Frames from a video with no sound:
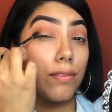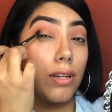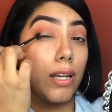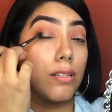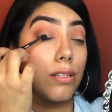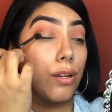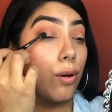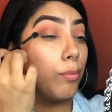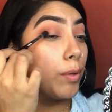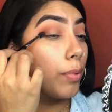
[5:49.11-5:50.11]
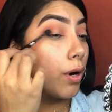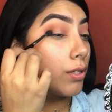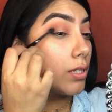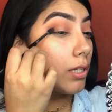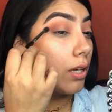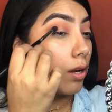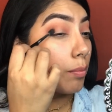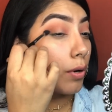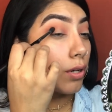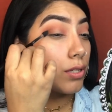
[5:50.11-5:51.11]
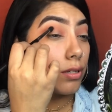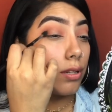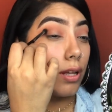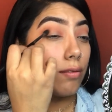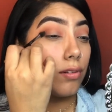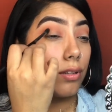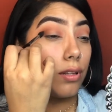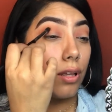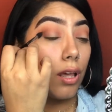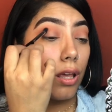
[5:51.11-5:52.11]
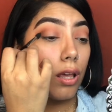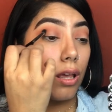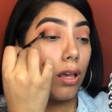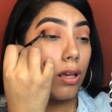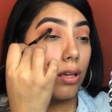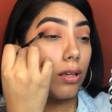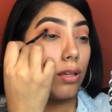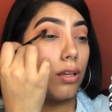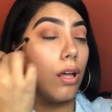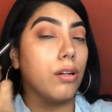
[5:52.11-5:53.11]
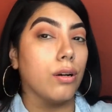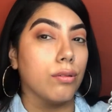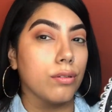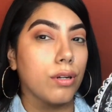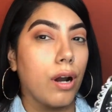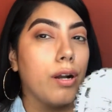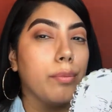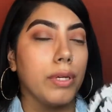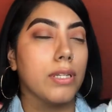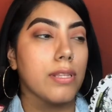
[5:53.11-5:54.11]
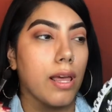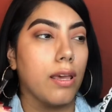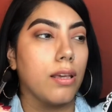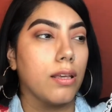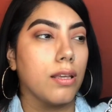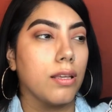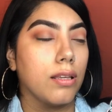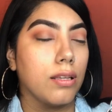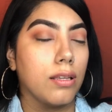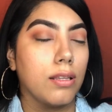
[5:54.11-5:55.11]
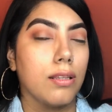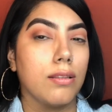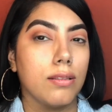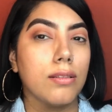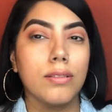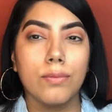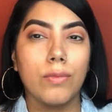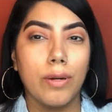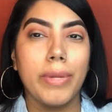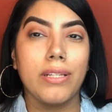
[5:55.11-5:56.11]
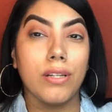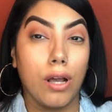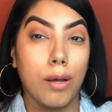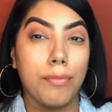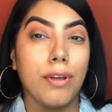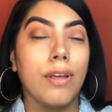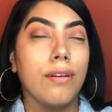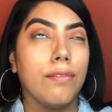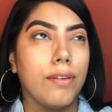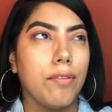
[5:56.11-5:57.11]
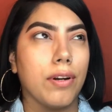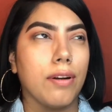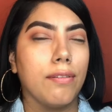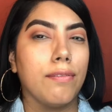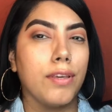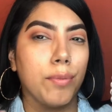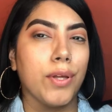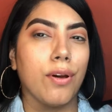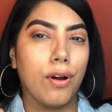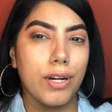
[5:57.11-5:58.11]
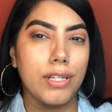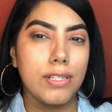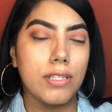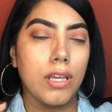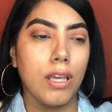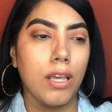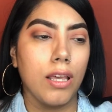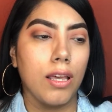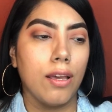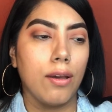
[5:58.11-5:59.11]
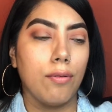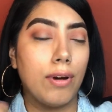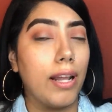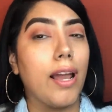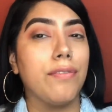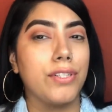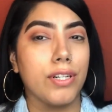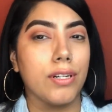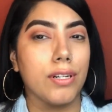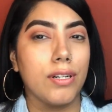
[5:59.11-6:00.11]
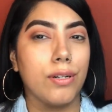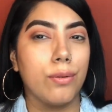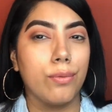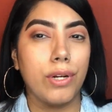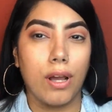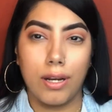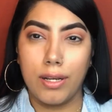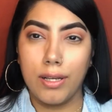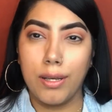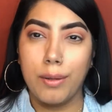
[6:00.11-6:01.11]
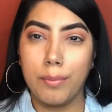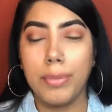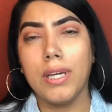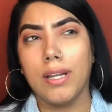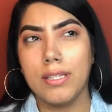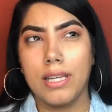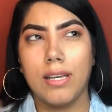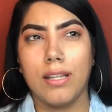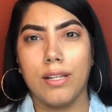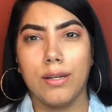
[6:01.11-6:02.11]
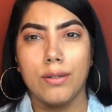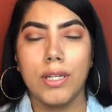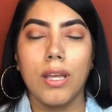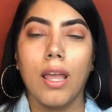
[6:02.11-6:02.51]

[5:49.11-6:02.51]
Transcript: If you guys know me personally on a personal level, y'all know Cardi B is like one of my top favorite female artists, right after Rihanna, Beyonce, hello,